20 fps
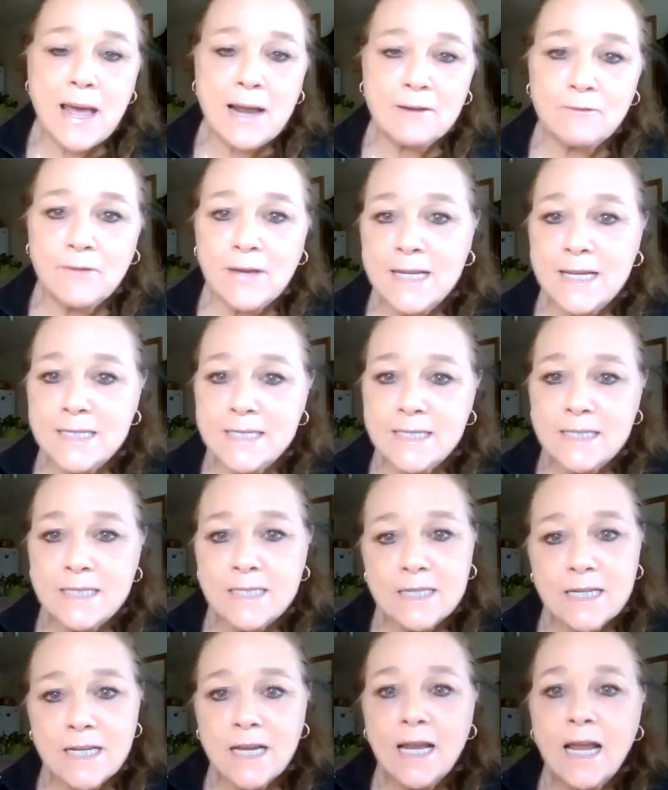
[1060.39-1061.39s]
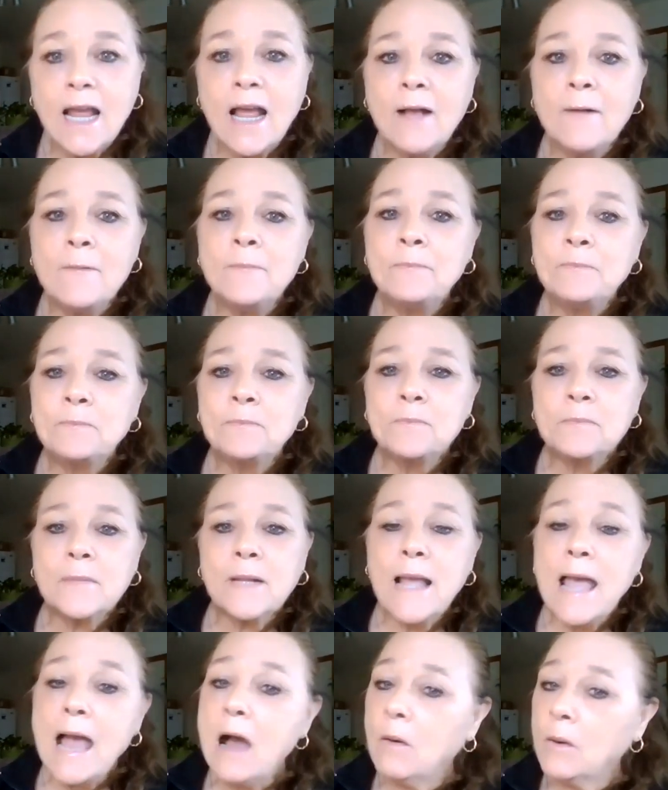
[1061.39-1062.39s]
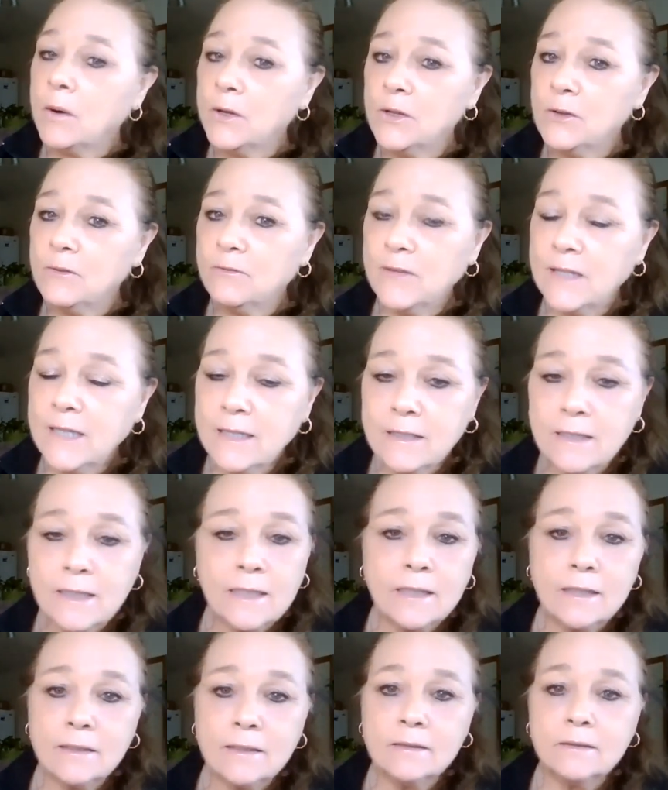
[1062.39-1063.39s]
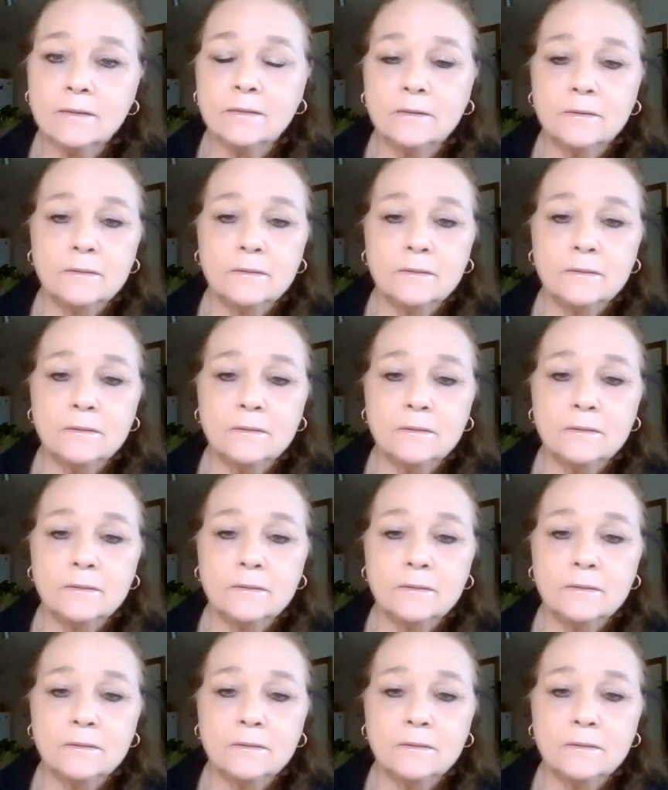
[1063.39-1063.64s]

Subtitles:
manifest? How are you feeling?